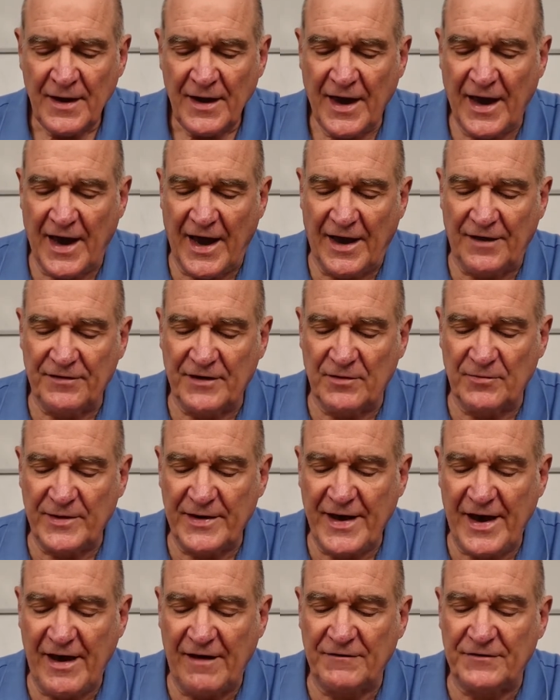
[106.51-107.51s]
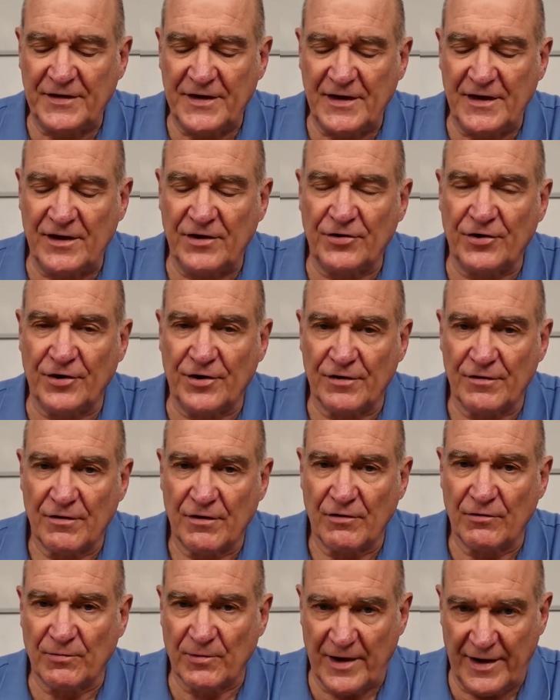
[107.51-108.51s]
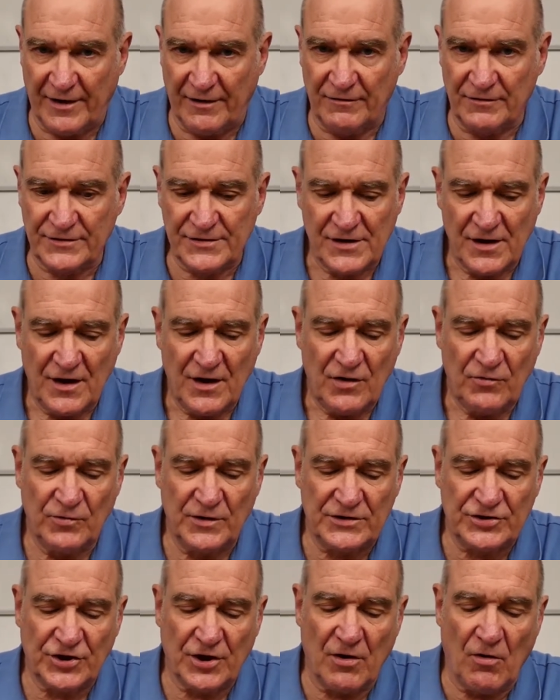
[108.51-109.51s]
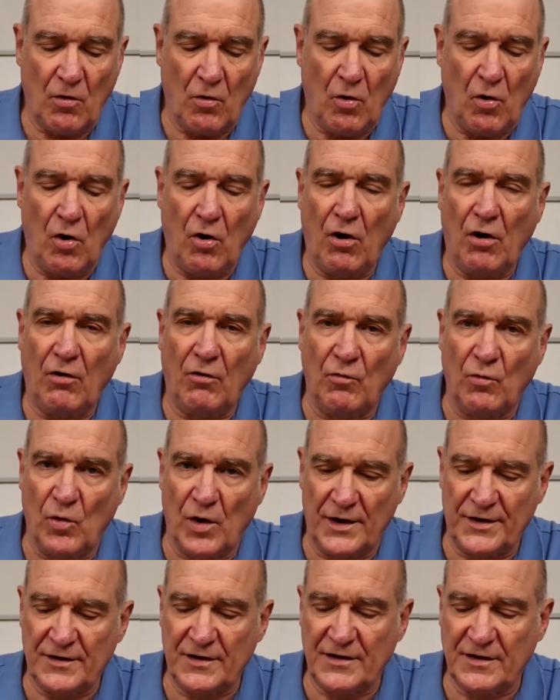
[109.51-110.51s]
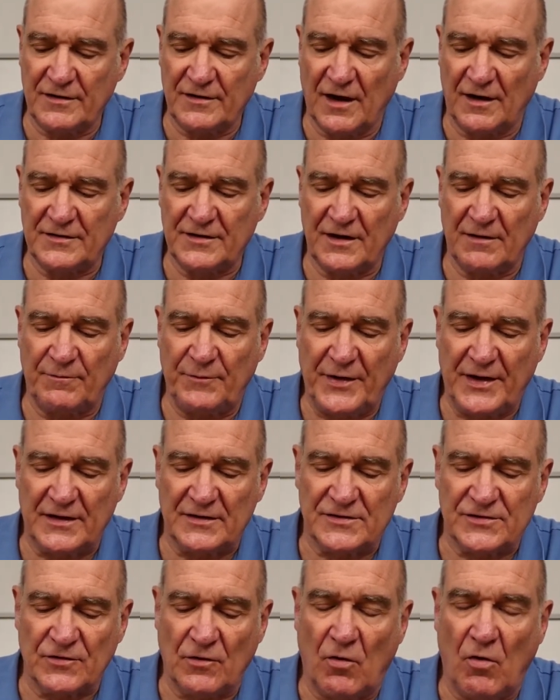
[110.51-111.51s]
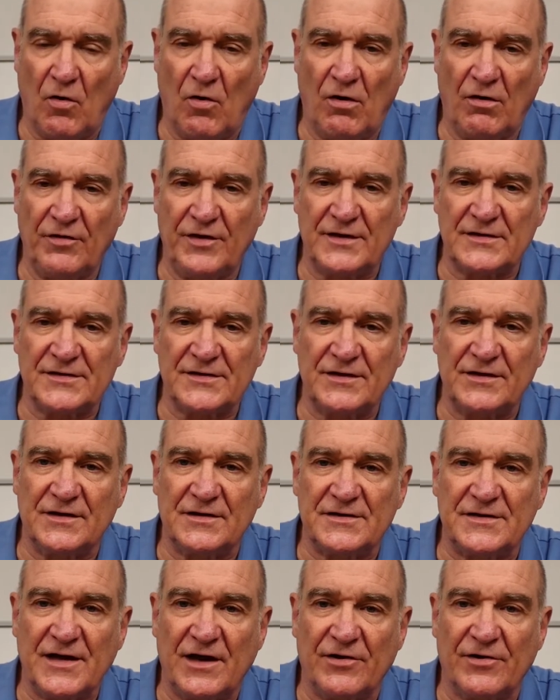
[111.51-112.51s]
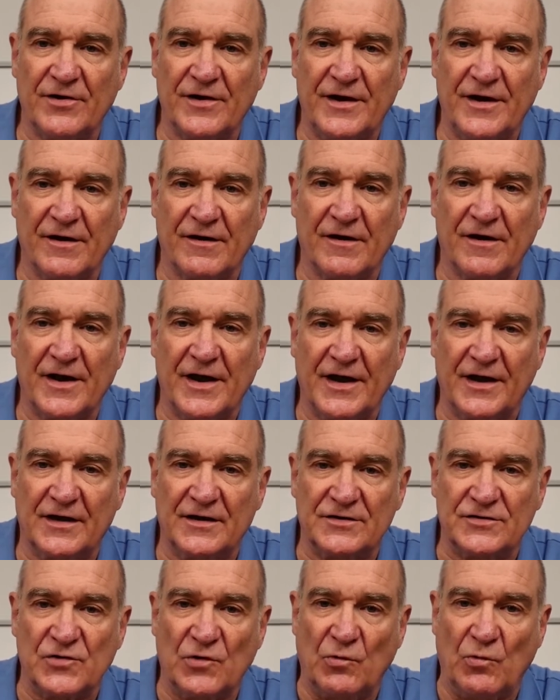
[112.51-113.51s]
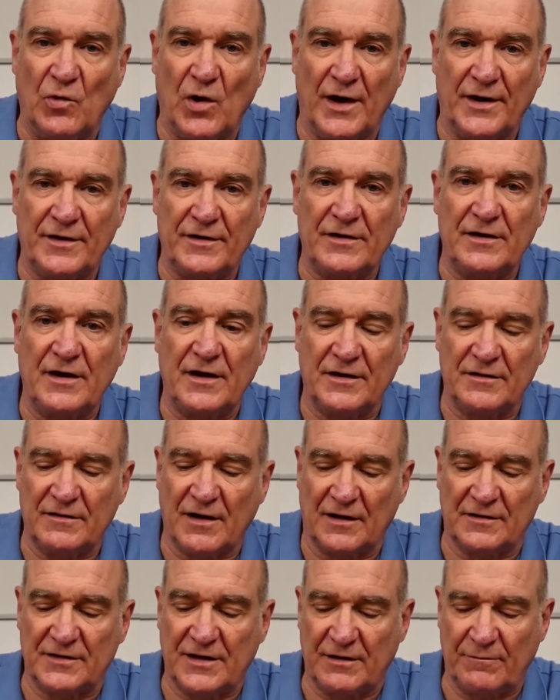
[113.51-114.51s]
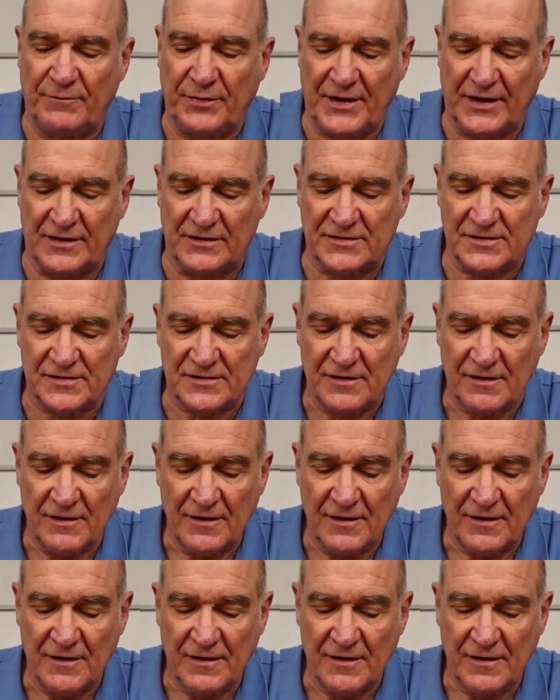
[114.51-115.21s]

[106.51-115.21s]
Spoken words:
And then we have the inner rails, which are all one conducting piece. So all this in the center here is one conducting piece.